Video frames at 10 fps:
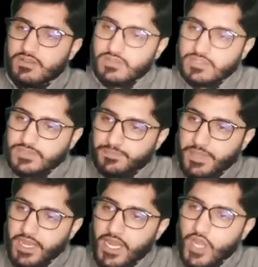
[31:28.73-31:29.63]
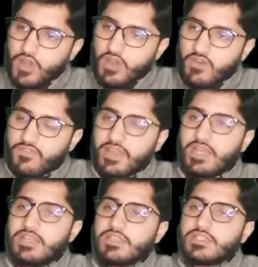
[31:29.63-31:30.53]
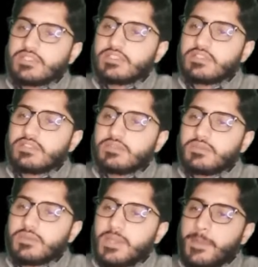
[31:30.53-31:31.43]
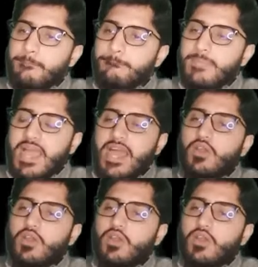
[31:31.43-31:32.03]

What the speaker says: Speed of a man